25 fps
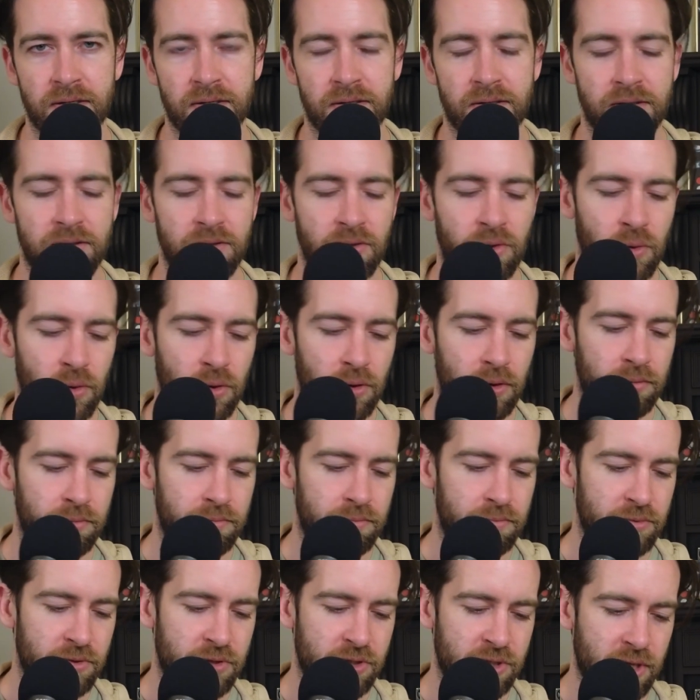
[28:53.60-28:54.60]
or
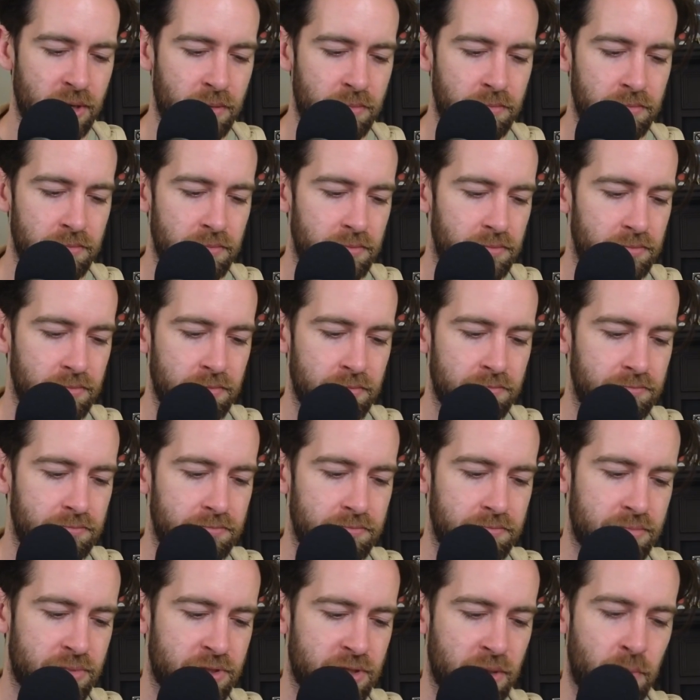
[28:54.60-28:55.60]
someone
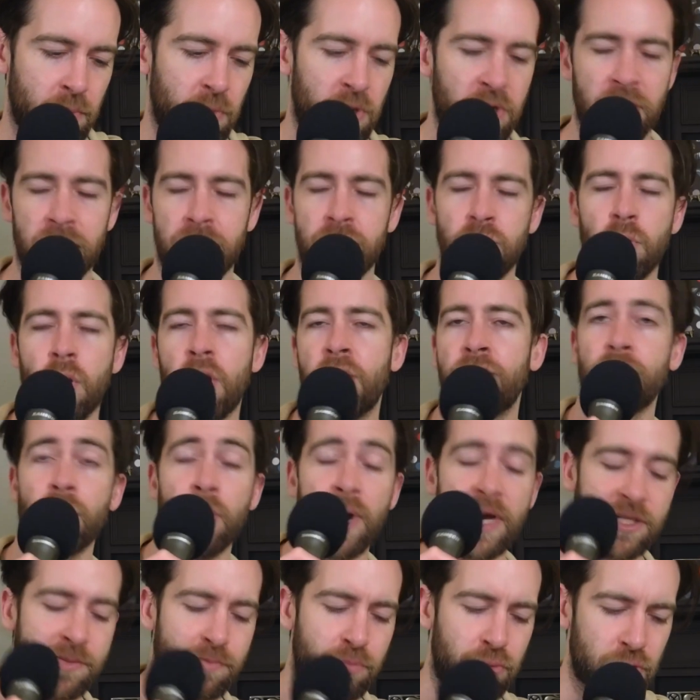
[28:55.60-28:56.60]
who
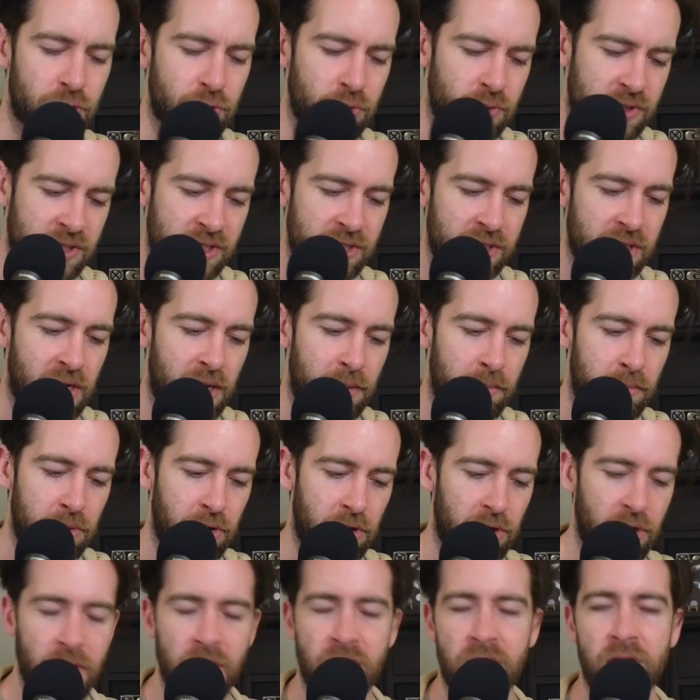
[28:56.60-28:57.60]
otherwise produces
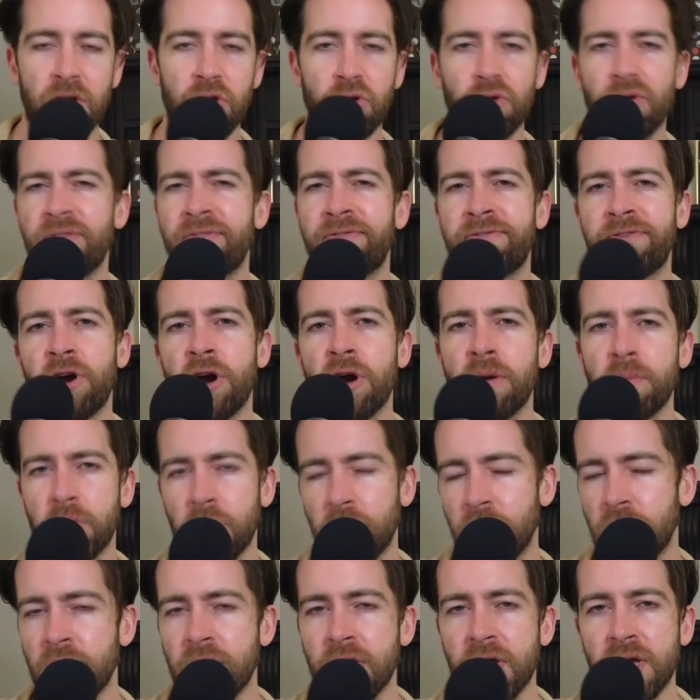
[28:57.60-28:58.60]
lumber. You're a
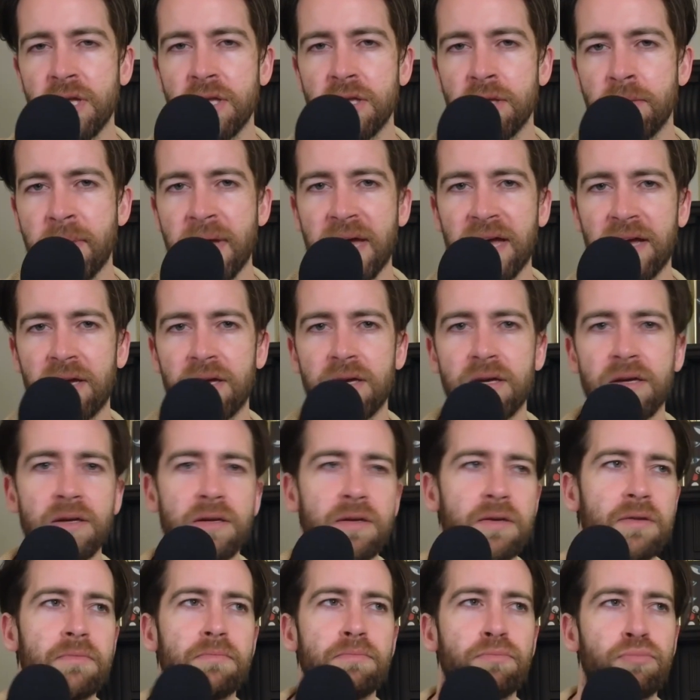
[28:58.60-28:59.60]
farmer, you make
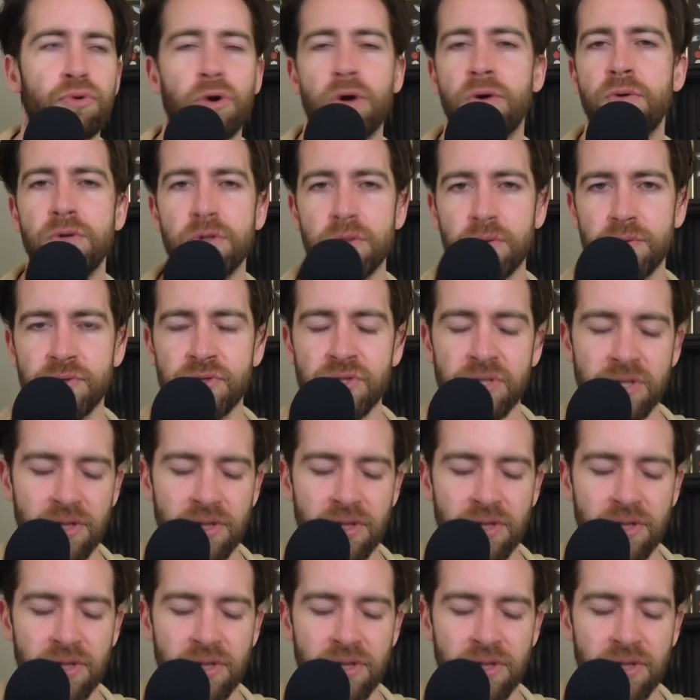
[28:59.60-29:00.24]
produce and